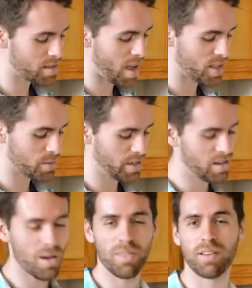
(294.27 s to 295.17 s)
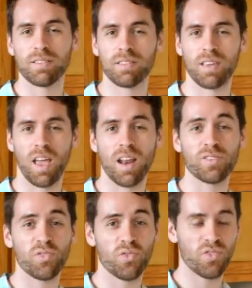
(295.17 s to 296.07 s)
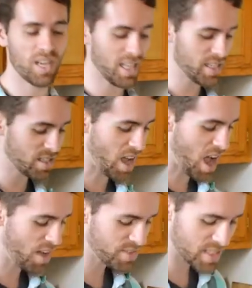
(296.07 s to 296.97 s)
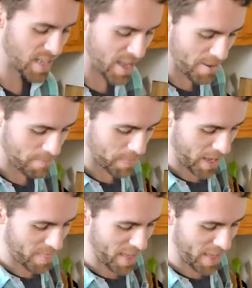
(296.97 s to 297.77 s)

that's when you know their skin is really soft,